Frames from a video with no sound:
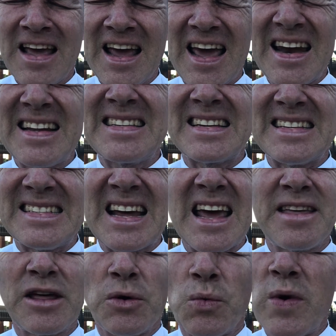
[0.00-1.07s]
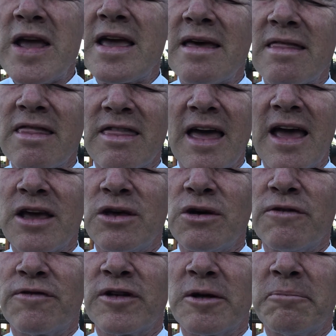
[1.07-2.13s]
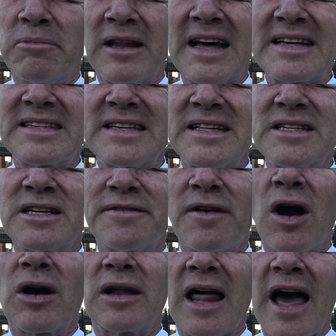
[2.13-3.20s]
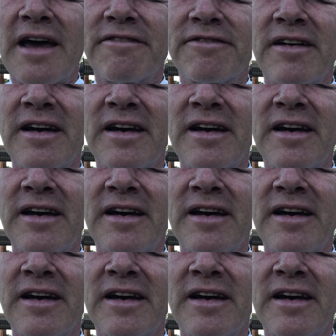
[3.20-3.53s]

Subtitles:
And it's a day that we can thank you for the blessings of our life.